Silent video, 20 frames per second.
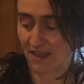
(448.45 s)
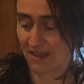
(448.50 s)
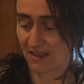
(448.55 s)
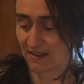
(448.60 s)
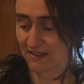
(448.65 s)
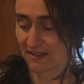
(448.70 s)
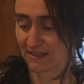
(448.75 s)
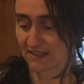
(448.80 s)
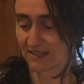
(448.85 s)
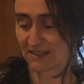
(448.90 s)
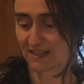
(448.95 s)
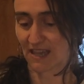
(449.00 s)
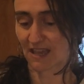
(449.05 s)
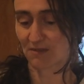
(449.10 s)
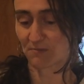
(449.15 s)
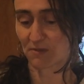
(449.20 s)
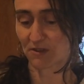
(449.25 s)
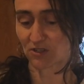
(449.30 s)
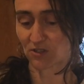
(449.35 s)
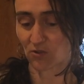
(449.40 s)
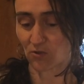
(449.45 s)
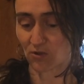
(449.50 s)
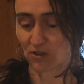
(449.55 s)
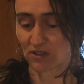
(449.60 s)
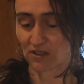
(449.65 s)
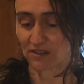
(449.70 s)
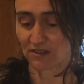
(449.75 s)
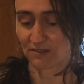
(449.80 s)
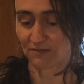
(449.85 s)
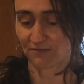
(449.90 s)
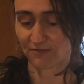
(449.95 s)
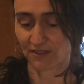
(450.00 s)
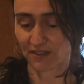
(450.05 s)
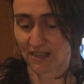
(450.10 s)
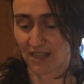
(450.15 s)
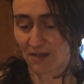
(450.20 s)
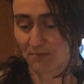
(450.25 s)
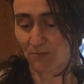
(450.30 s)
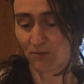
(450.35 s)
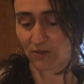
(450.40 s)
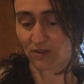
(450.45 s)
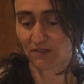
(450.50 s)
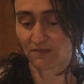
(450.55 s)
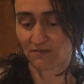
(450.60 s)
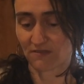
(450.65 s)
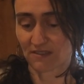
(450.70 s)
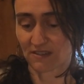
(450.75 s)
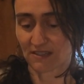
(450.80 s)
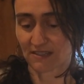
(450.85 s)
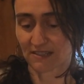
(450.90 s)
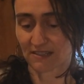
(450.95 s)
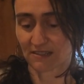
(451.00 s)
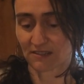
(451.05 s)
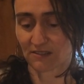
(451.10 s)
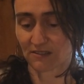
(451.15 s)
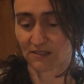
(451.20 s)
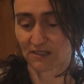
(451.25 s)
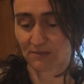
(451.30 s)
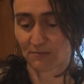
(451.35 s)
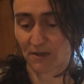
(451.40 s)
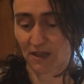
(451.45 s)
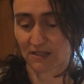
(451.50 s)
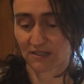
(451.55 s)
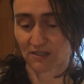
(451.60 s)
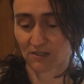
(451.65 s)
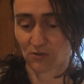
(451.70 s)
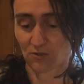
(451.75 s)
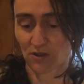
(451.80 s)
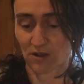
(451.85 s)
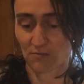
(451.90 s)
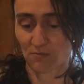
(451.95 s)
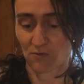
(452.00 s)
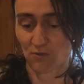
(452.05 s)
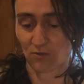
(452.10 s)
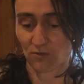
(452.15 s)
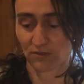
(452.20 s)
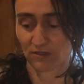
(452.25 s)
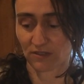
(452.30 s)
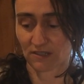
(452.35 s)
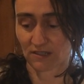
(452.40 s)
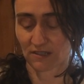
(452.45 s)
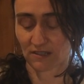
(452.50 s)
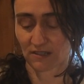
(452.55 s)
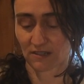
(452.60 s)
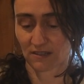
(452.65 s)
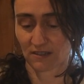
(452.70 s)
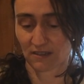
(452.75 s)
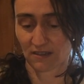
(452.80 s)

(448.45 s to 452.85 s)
And it doesn't take much oil to fill up one of these little suppository molds.